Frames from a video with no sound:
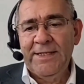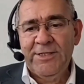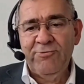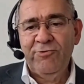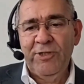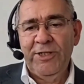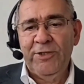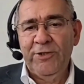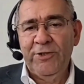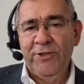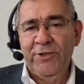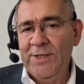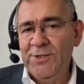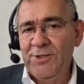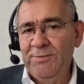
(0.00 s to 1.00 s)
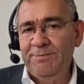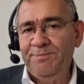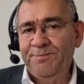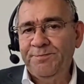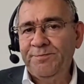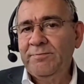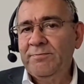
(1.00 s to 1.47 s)
That's a really good question.
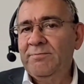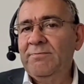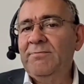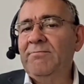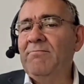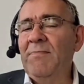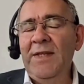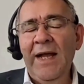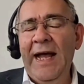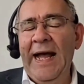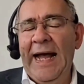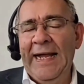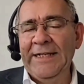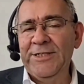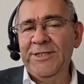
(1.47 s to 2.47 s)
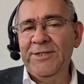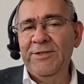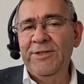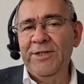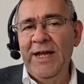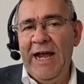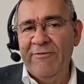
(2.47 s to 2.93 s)
And
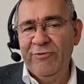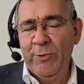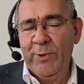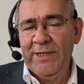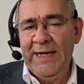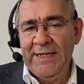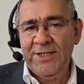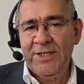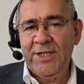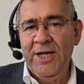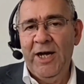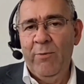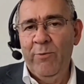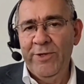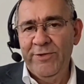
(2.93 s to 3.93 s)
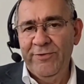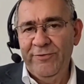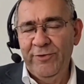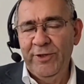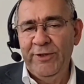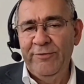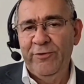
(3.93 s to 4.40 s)
everyone has to come with a
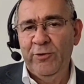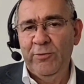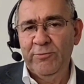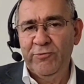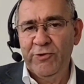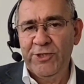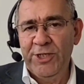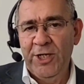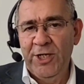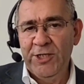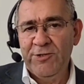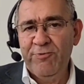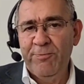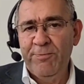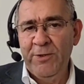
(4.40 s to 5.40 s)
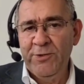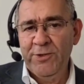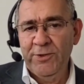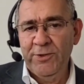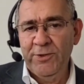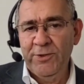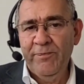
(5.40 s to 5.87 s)
fully formed research
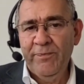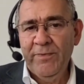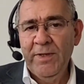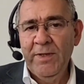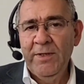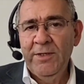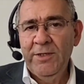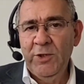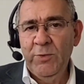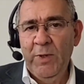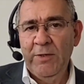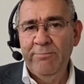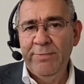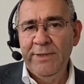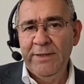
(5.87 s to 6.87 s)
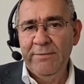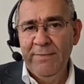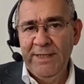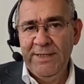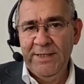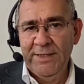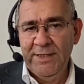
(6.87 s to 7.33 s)
proposal. You won't be
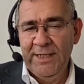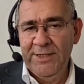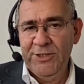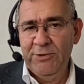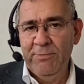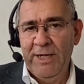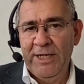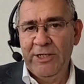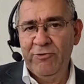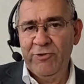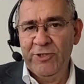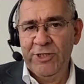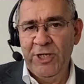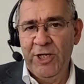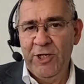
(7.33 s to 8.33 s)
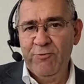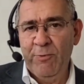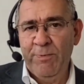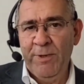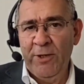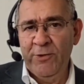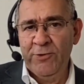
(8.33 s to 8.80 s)
admitted unless you make a research
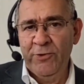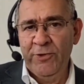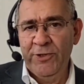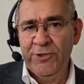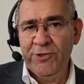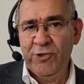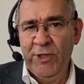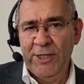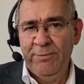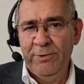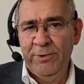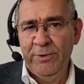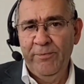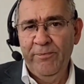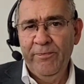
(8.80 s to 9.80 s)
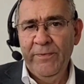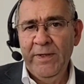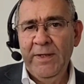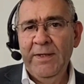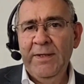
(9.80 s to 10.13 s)
proposal that's credible